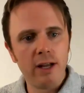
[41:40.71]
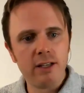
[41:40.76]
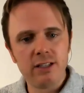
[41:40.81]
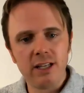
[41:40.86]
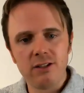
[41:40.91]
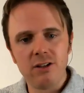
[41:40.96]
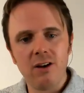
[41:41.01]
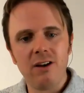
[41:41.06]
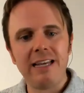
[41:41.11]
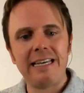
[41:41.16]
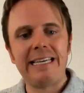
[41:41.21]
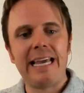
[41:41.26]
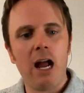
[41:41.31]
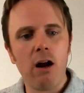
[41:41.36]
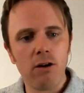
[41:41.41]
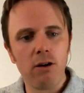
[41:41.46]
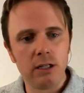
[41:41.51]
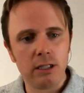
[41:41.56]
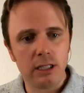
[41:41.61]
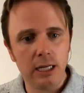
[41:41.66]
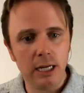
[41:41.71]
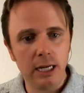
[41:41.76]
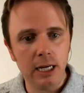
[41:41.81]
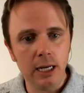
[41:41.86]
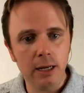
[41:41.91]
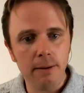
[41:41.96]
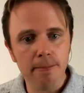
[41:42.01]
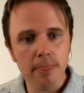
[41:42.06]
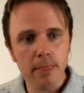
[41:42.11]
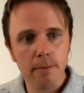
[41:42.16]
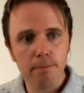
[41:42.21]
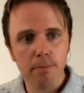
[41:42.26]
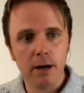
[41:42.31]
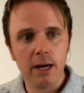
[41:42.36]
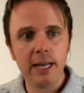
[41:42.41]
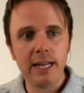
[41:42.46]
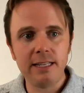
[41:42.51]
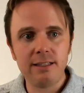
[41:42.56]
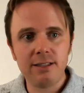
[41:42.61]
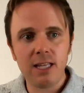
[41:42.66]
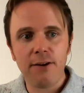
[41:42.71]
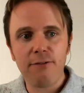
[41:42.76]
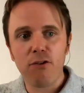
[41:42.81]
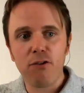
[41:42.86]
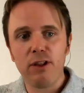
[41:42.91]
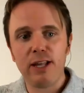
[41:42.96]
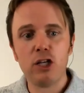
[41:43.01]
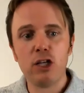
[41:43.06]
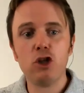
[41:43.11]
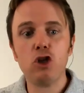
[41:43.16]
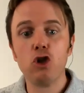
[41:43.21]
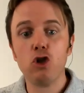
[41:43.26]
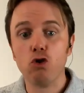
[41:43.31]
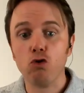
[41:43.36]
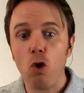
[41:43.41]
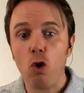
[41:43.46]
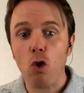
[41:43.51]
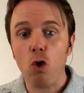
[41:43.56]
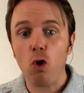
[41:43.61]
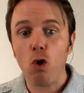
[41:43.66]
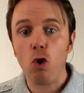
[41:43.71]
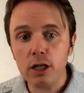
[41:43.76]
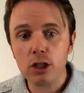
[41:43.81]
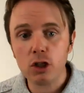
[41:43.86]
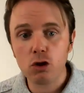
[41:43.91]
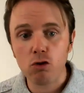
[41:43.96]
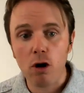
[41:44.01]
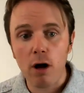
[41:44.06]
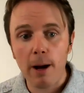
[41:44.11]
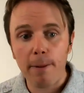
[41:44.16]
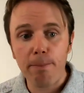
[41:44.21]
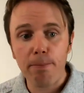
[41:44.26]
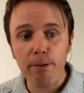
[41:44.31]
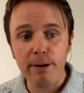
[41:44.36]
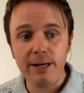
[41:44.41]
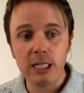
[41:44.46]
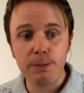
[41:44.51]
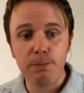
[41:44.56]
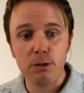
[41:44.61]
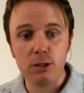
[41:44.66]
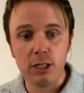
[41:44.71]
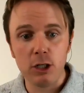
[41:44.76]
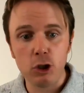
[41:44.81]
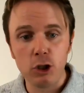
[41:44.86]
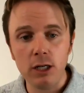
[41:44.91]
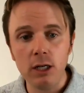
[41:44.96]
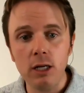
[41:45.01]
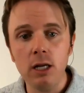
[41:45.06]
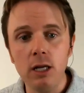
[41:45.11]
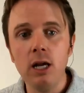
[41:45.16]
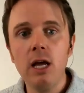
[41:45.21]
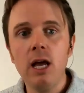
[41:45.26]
It's, it's not a guarantee, but it's definitely a strong, strong predisposition.